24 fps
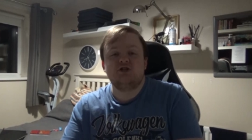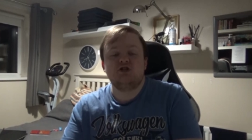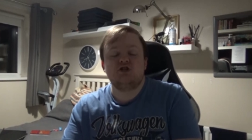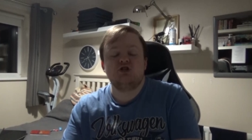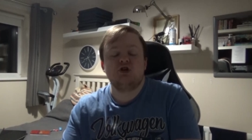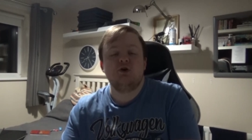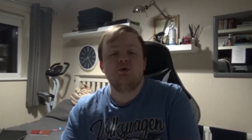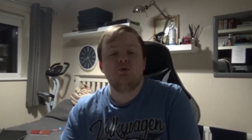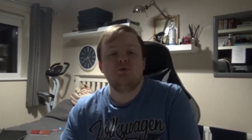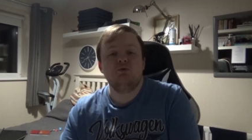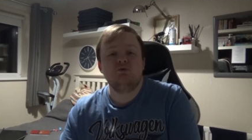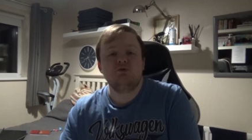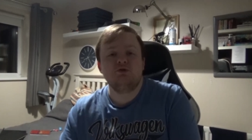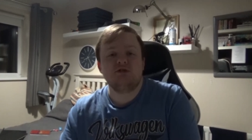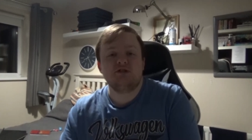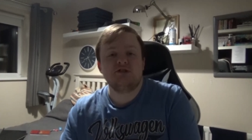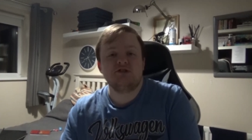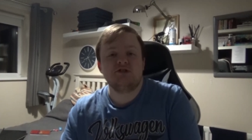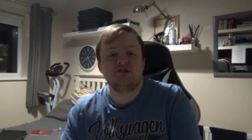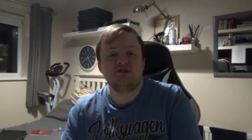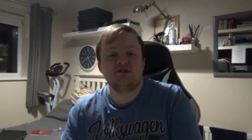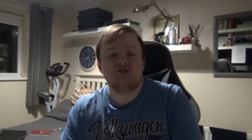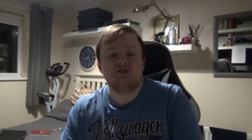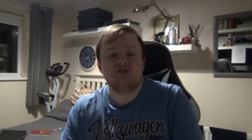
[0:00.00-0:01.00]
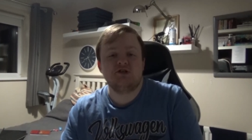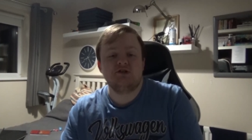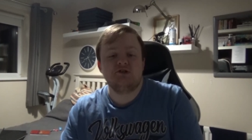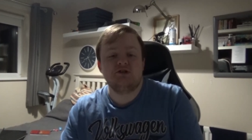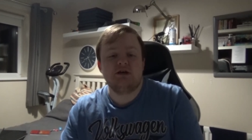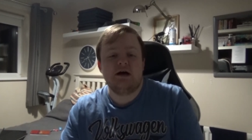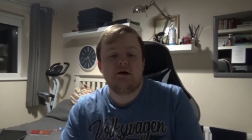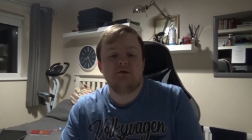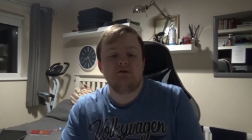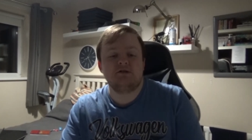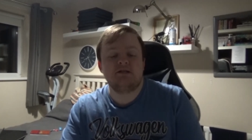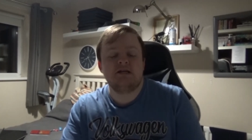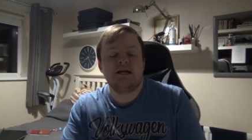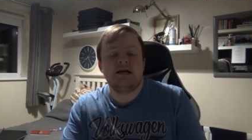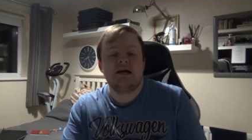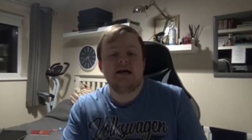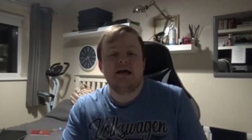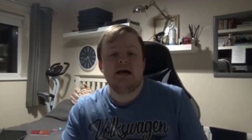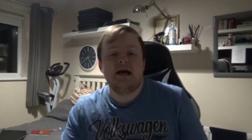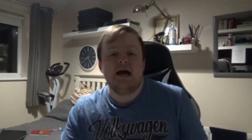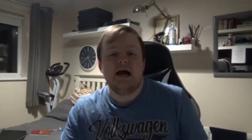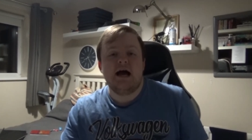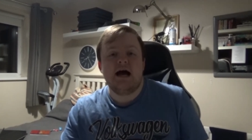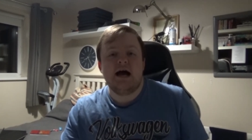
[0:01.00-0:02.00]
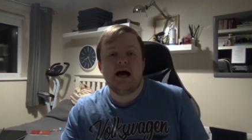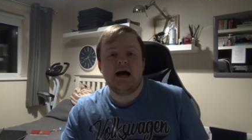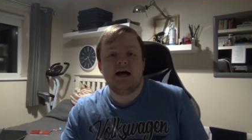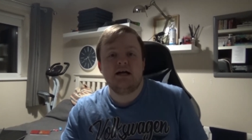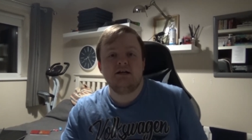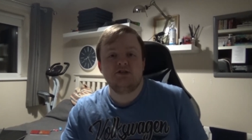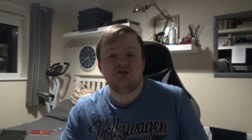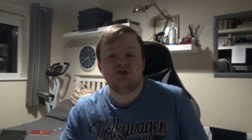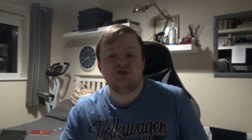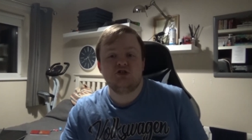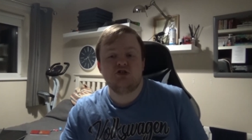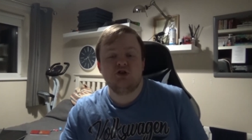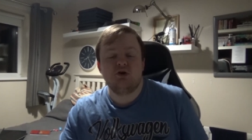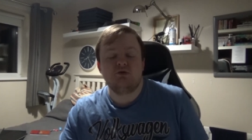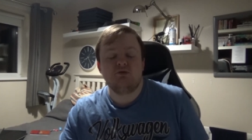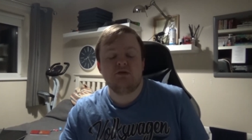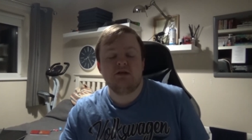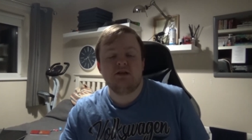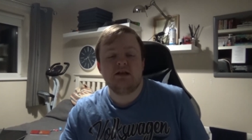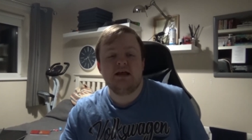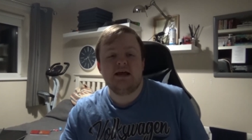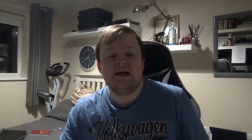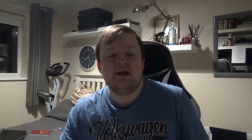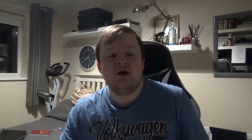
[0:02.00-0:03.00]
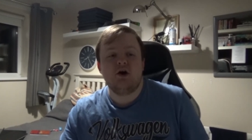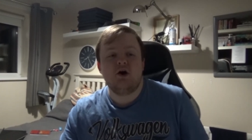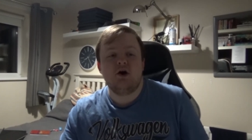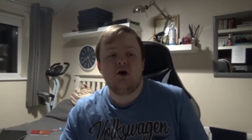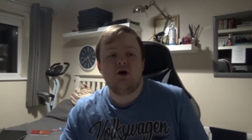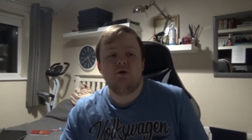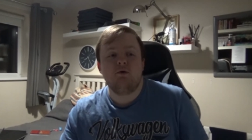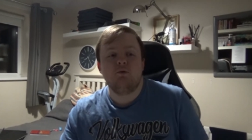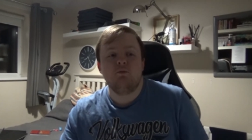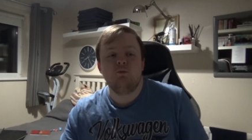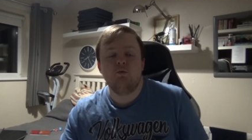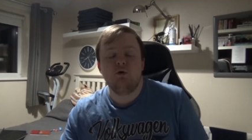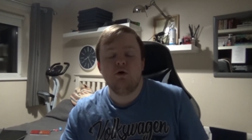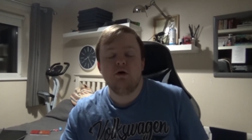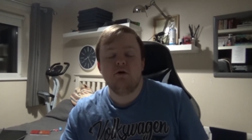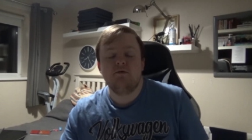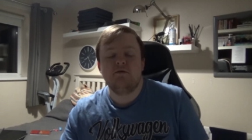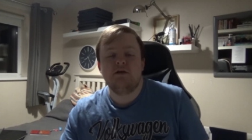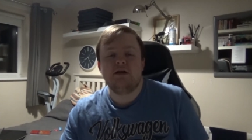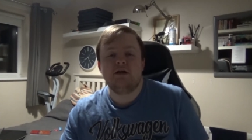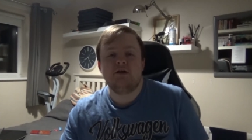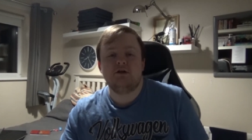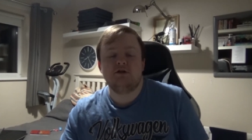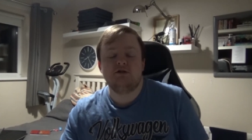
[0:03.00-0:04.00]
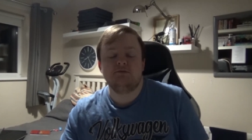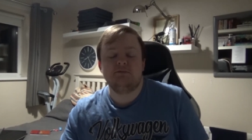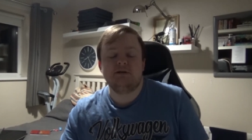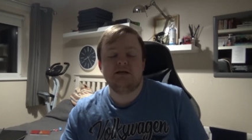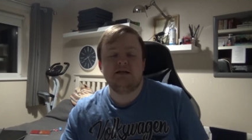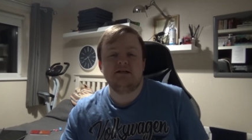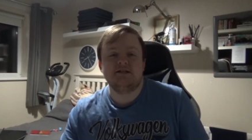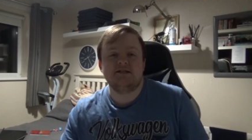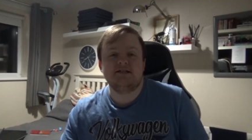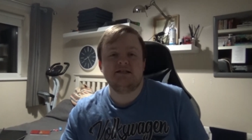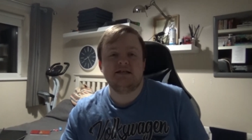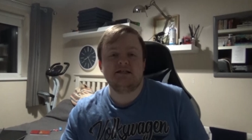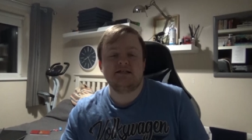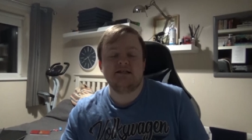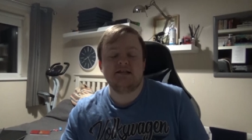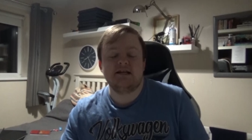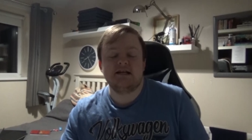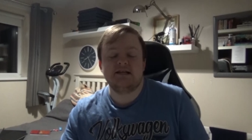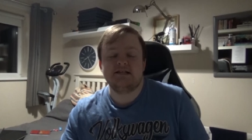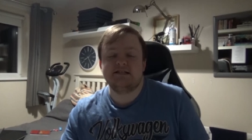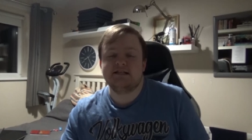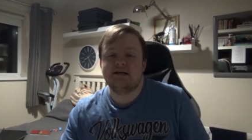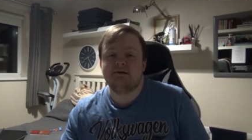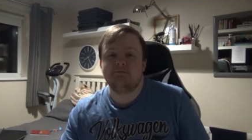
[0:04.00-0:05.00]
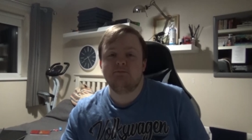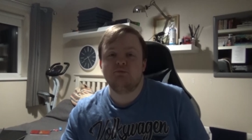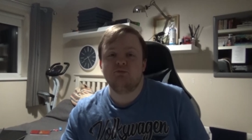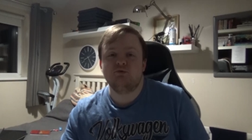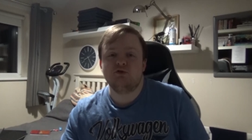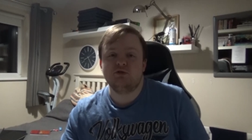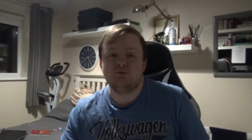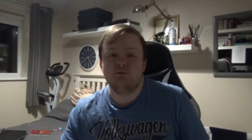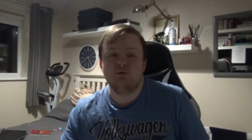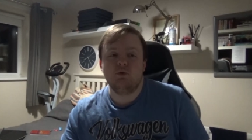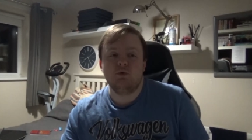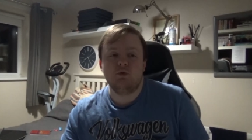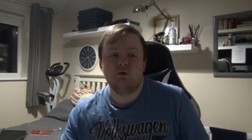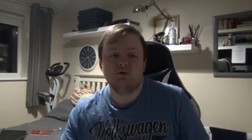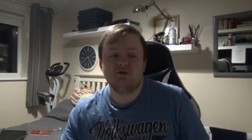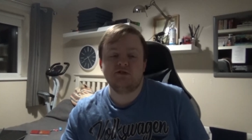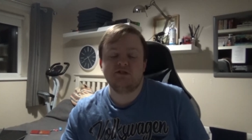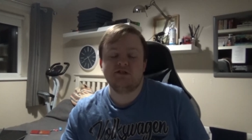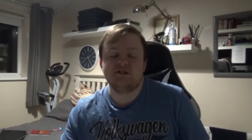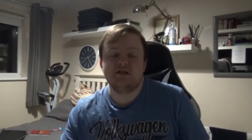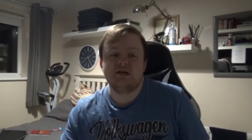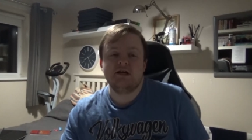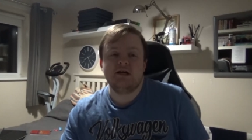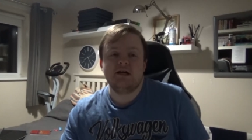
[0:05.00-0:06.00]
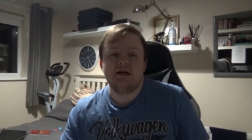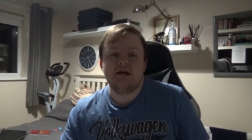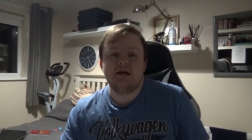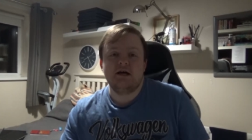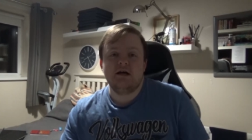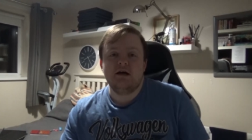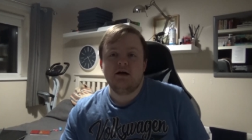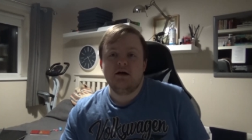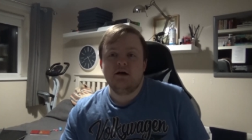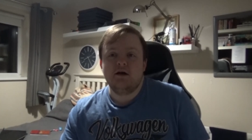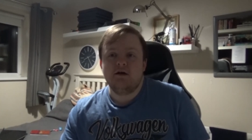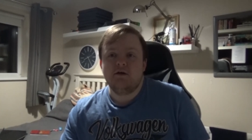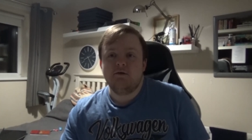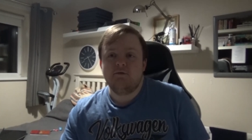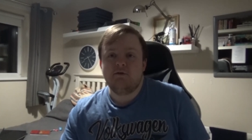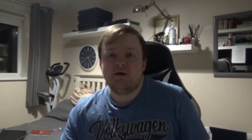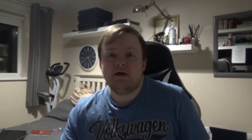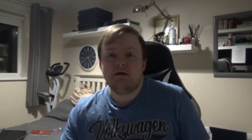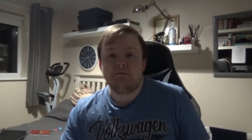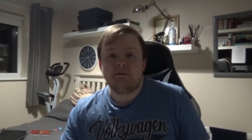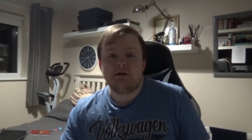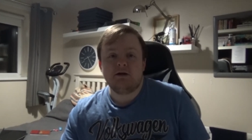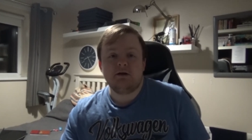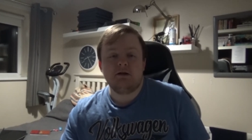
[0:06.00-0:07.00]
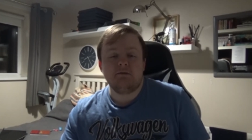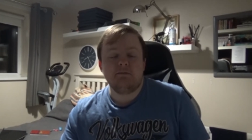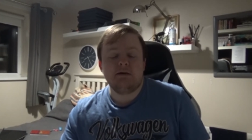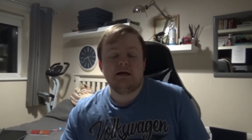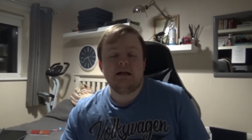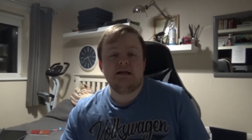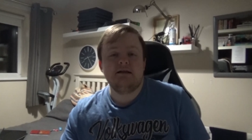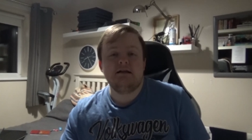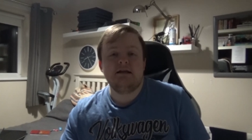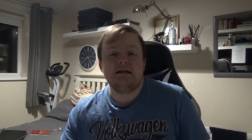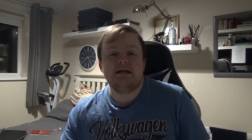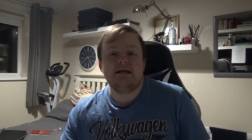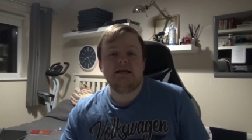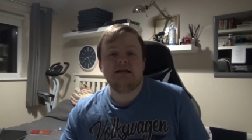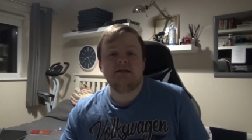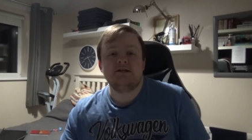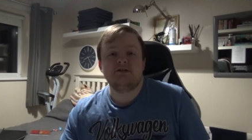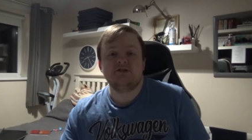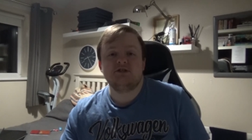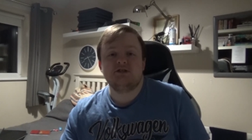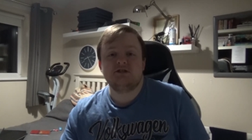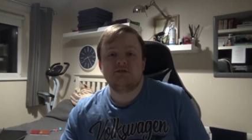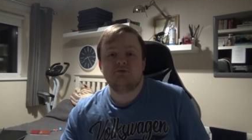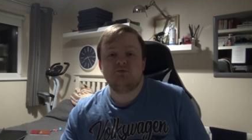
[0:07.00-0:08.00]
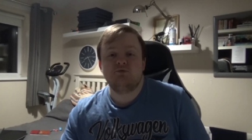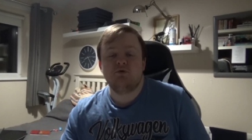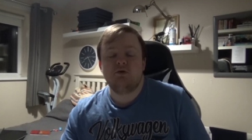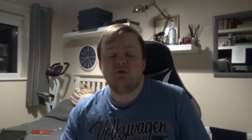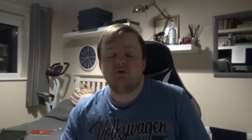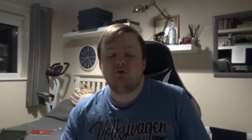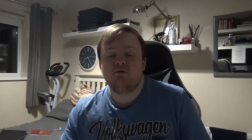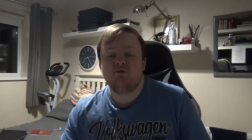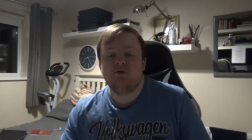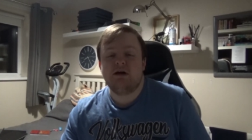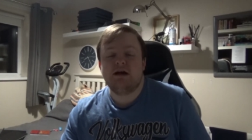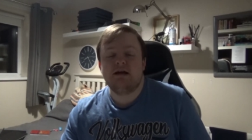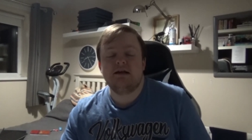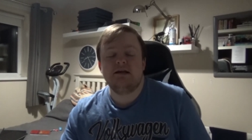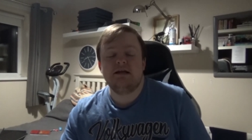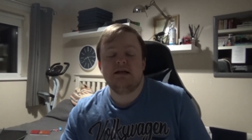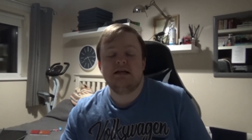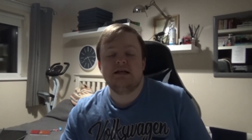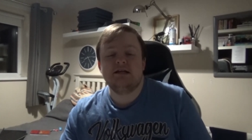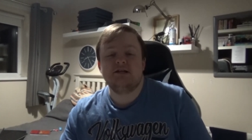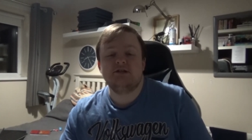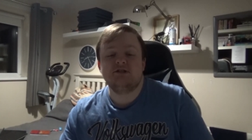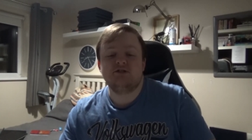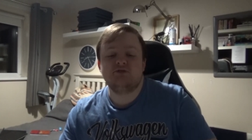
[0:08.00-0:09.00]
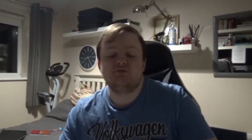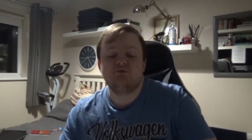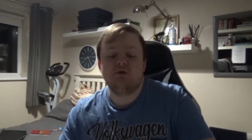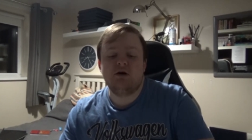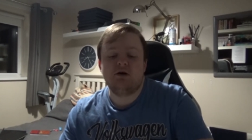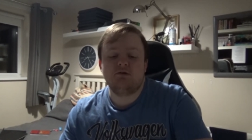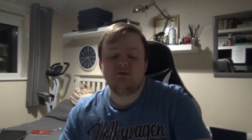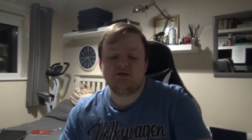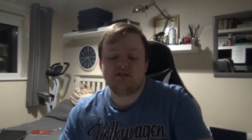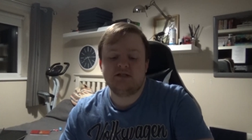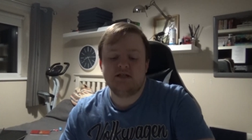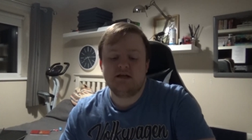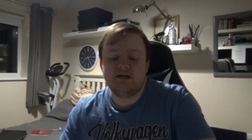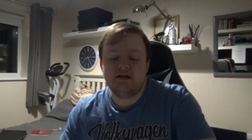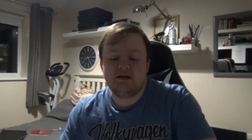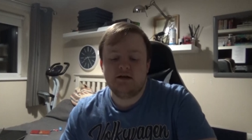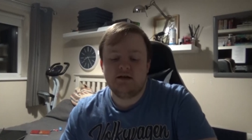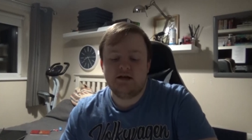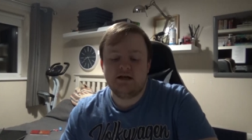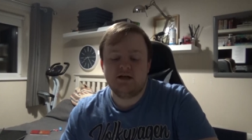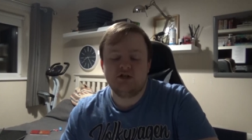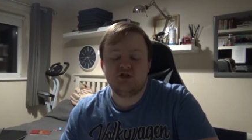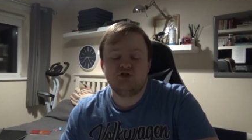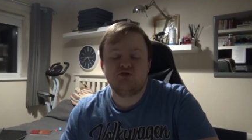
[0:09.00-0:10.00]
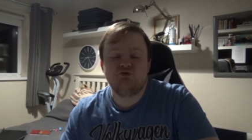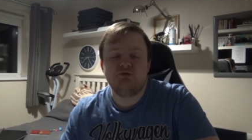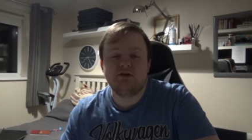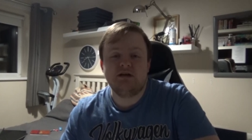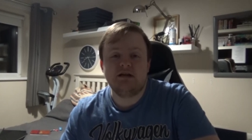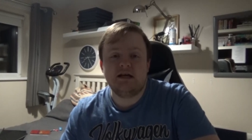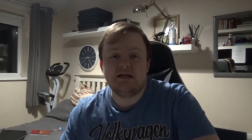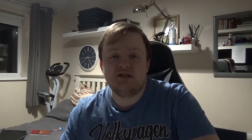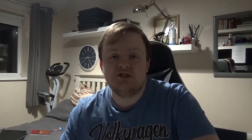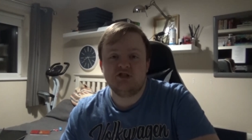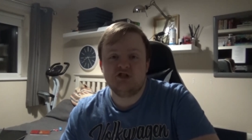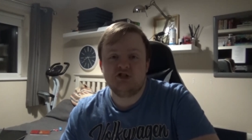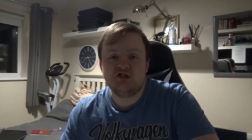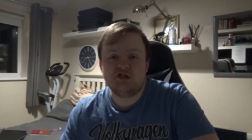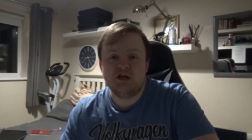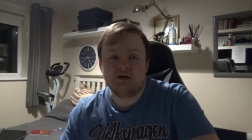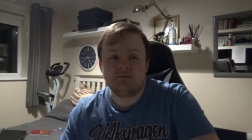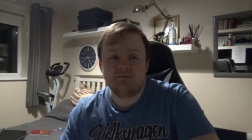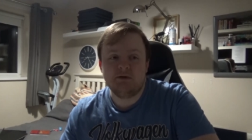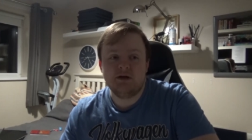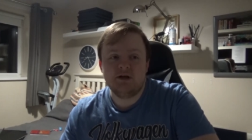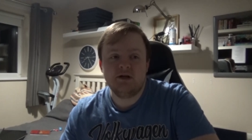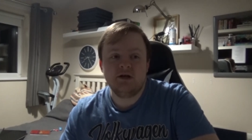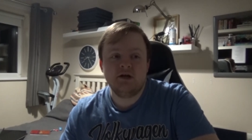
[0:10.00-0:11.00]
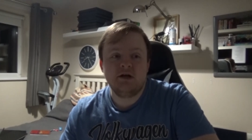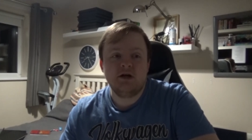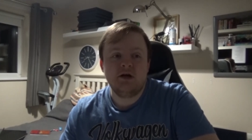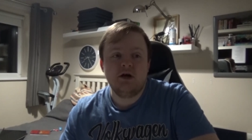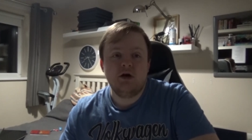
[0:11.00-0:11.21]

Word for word: chose to stood out and to show that they are worthy to be set an example towards. Think about the many leaders, great leaders throughout uh, history, ladies and gentlemen